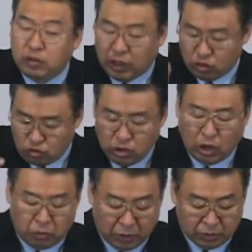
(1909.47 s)

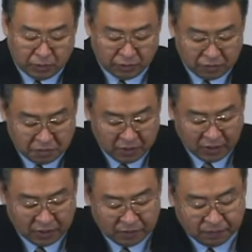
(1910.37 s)
silver or goods
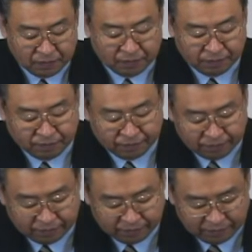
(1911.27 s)
for
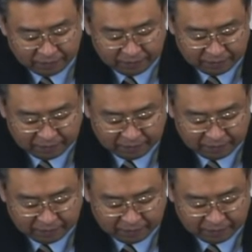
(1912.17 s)
safekeeping,